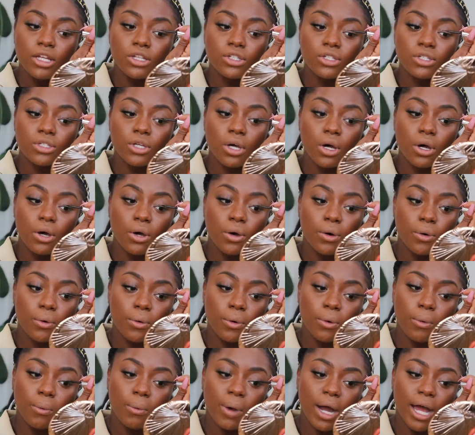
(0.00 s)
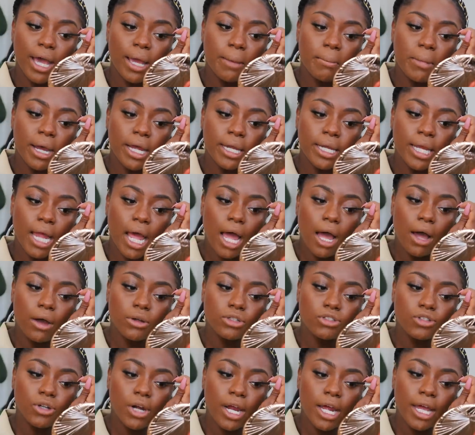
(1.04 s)
So why am I
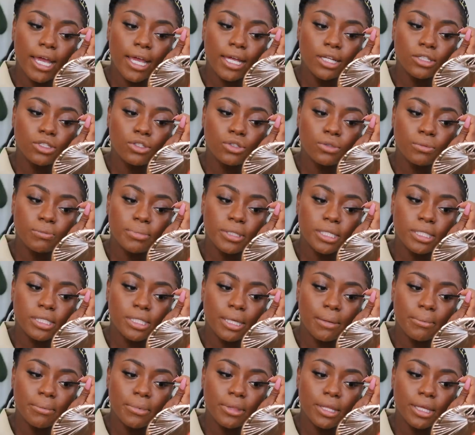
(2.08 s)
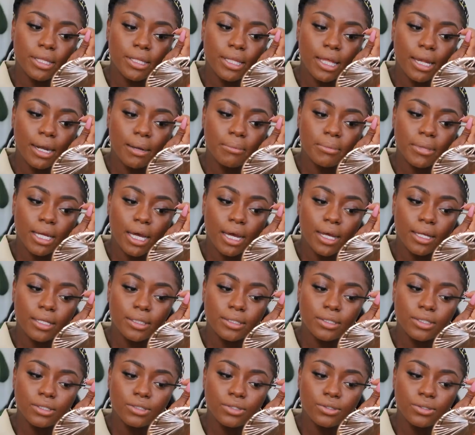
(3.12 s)
now trying to be something that I'm
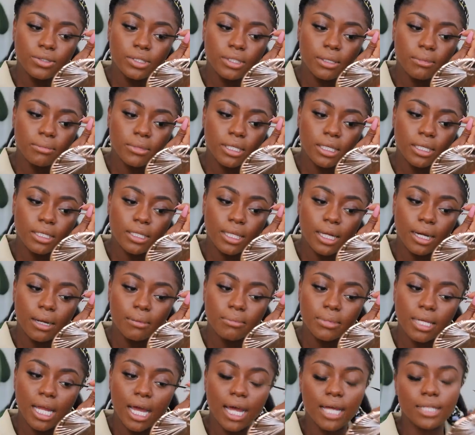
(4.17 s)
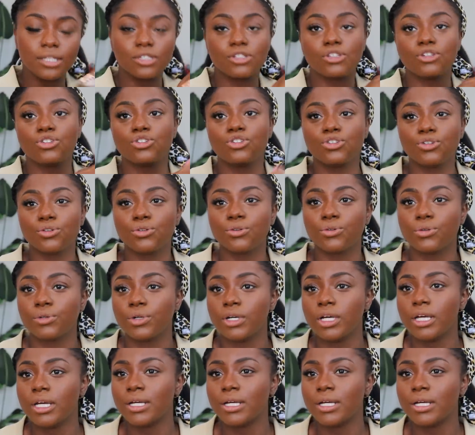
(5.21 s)
not, to do something that I'm not, to do